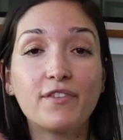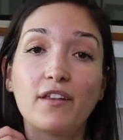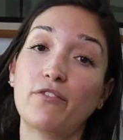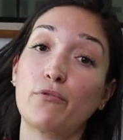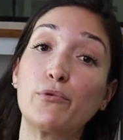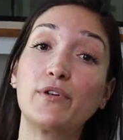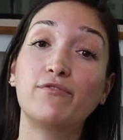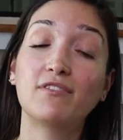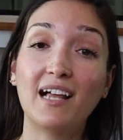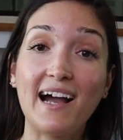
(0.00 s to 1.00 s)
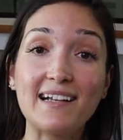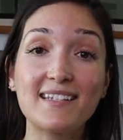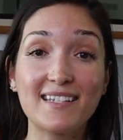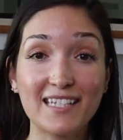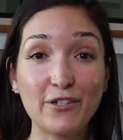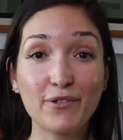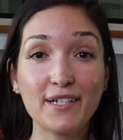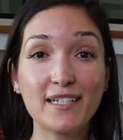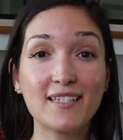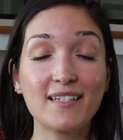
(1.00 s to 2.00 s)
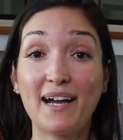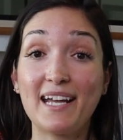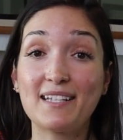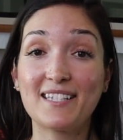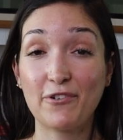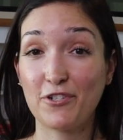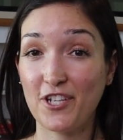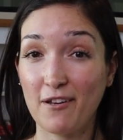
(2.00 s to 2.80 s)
the Throne of Glass series by Sarah J.